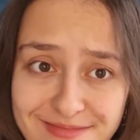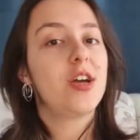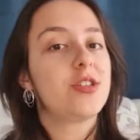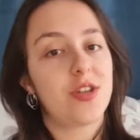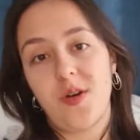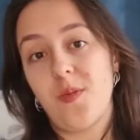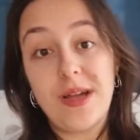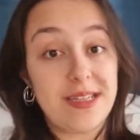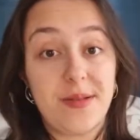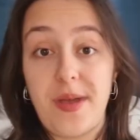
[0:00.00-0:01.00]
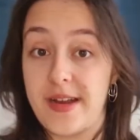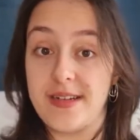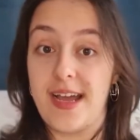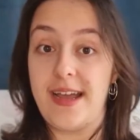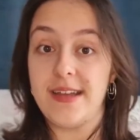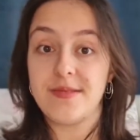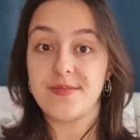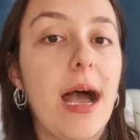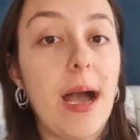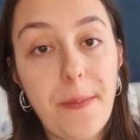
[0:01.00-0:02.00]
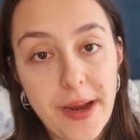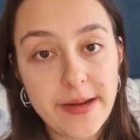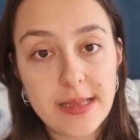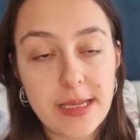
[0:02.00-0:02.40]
So what is the Mayr diet? Apparently